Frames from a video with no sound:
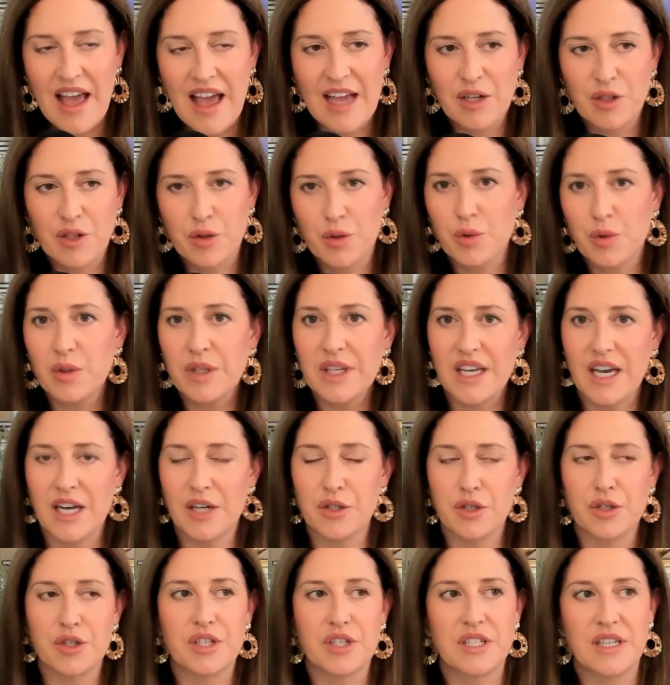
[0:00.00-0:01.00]
and truly
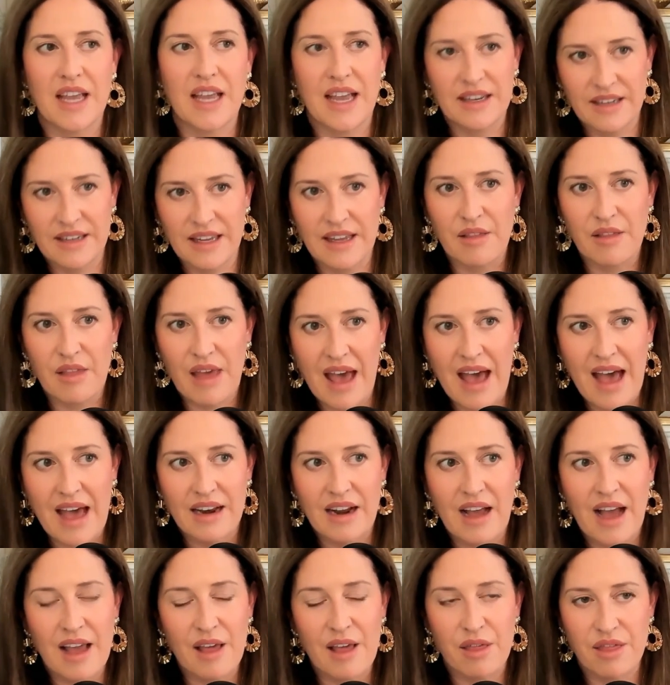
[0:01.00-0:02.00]
understanding
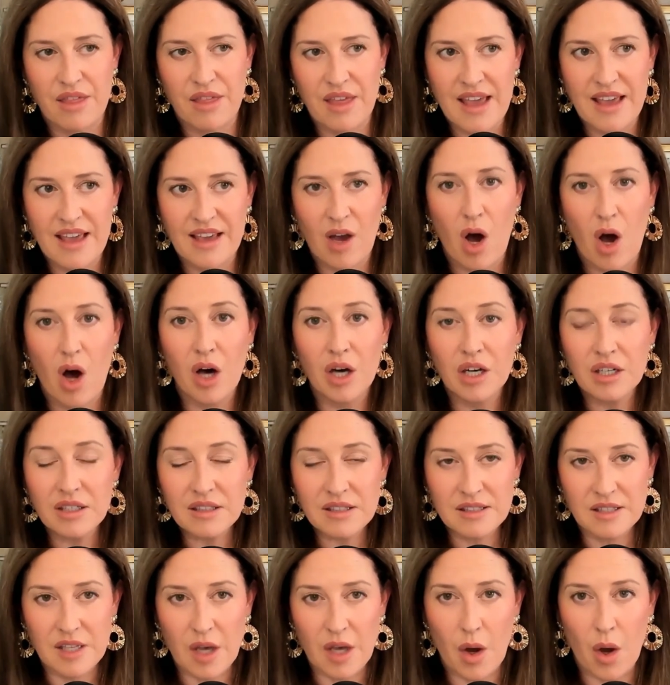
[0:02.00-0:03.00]
that, I think,
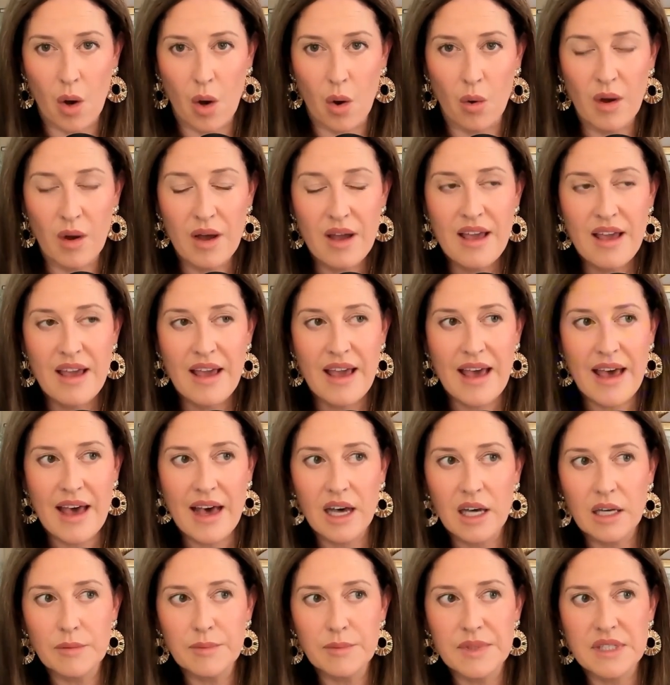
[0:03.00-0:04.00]
also
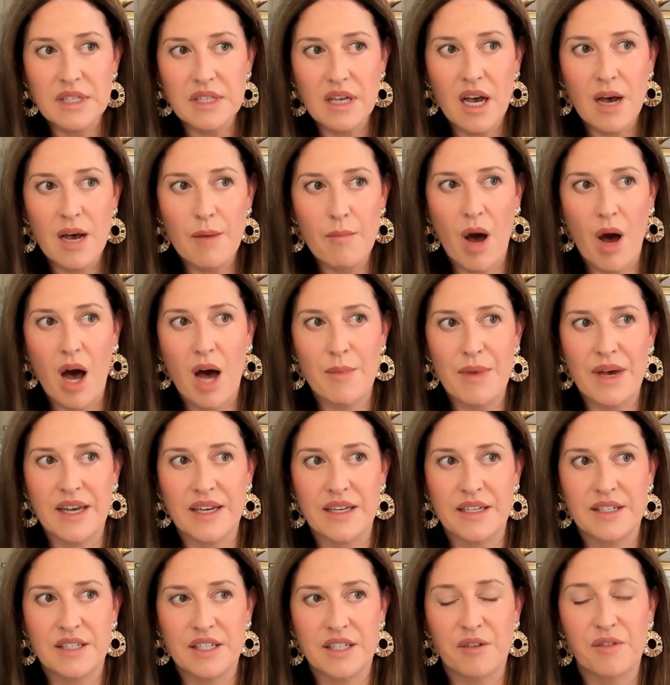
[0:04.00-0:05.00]
helps a
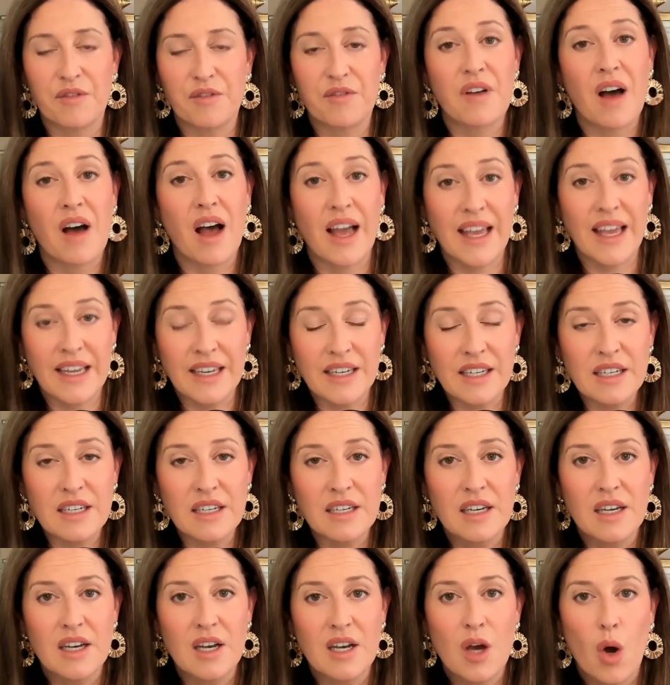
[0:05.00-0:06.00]
mama
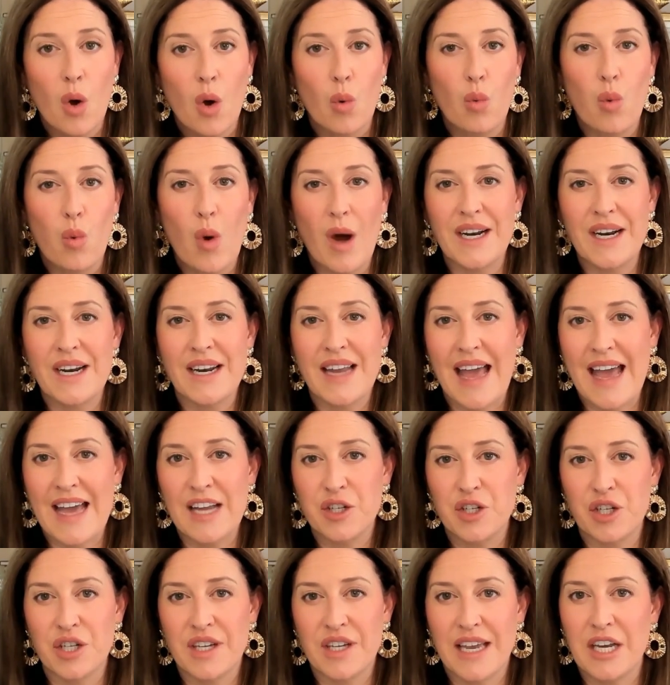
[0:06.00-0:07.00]
define what an
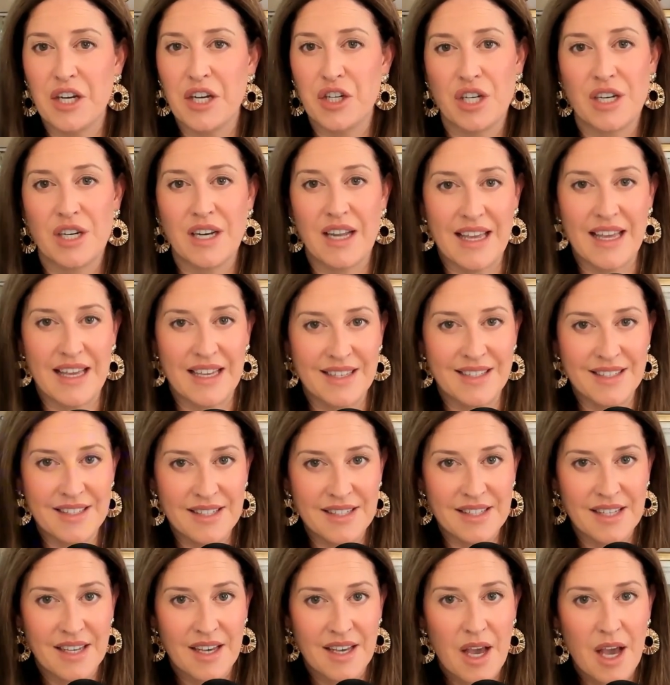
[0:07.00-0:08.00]
education
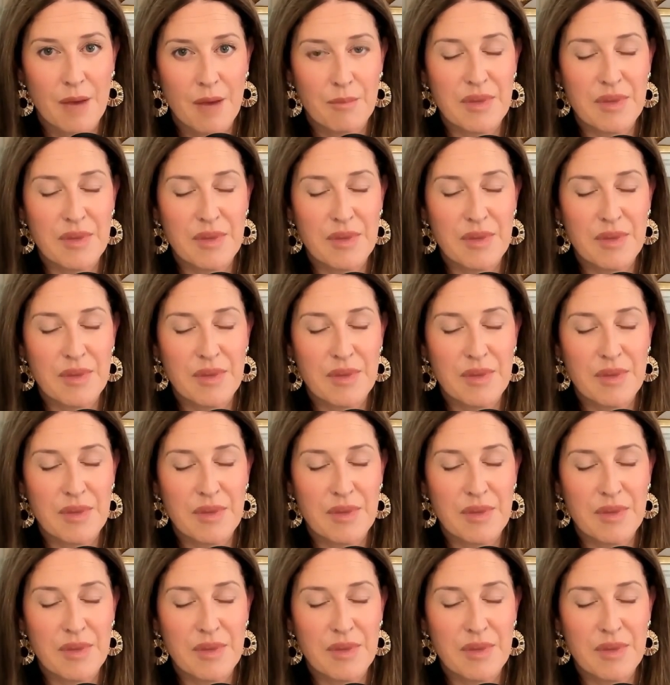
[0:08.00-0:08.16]
is.